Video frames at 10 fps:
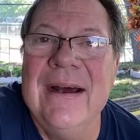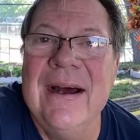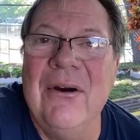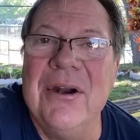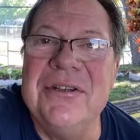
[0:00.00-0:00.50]

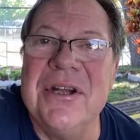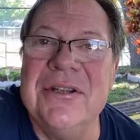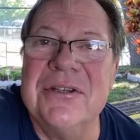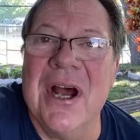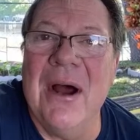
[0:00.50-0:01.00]
Already said
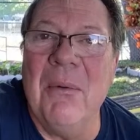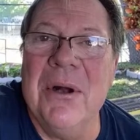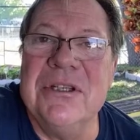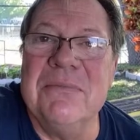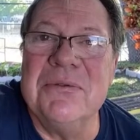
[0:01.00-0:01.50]
Scott
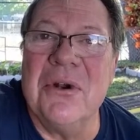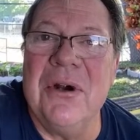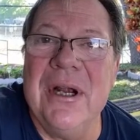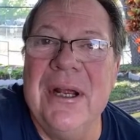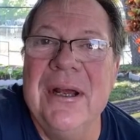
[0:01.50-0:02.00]
once, I'm
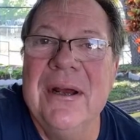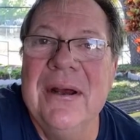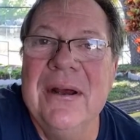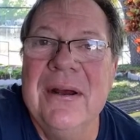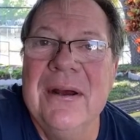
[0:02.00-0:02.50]
sorry.
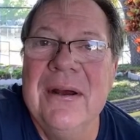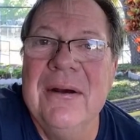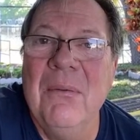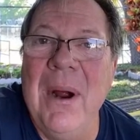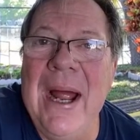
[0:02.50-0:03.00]

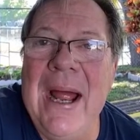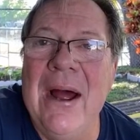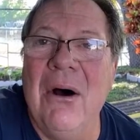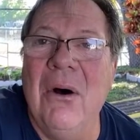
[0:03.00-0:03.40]
Wow.